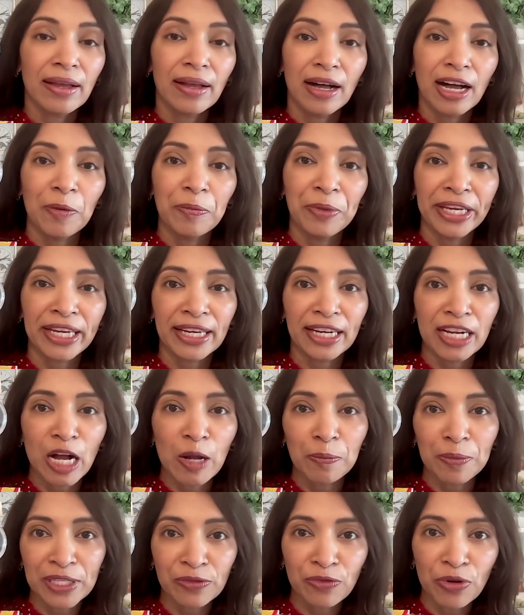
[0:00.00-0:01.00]
It can
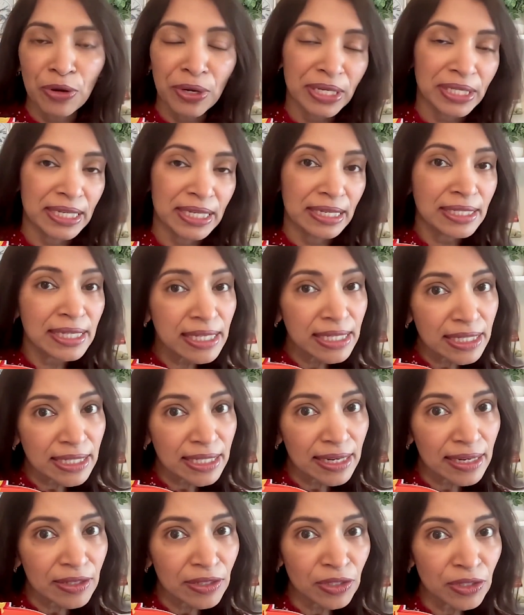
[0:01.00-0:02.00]
help us focus at
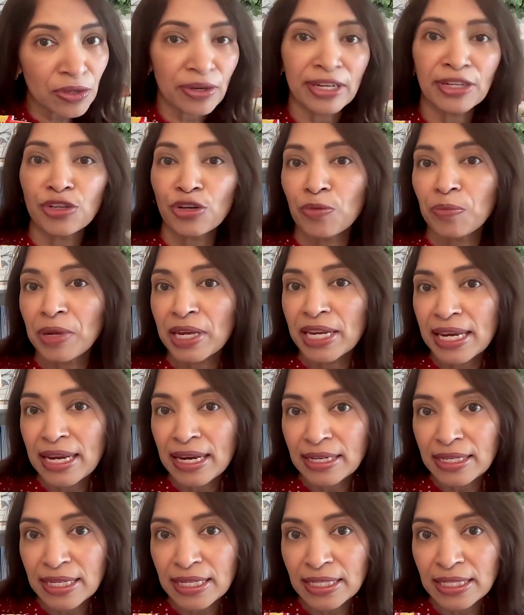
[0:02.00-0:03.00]
distance or
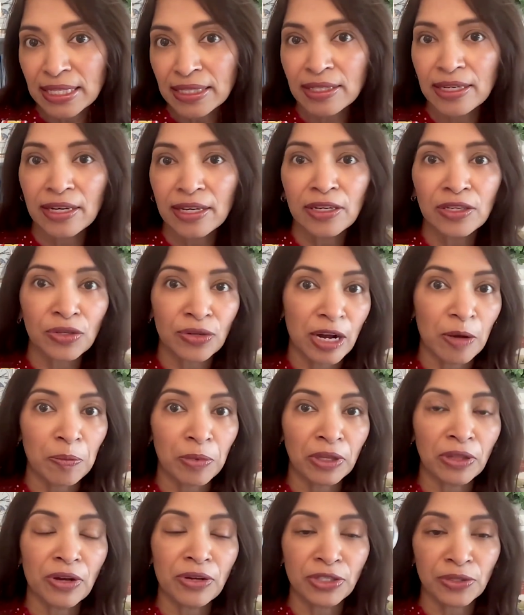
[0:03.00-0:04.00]
intermediate distances or
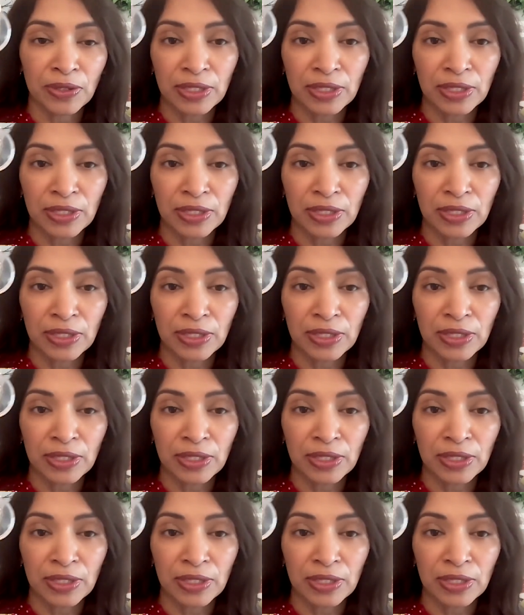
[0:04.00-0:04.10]
up close.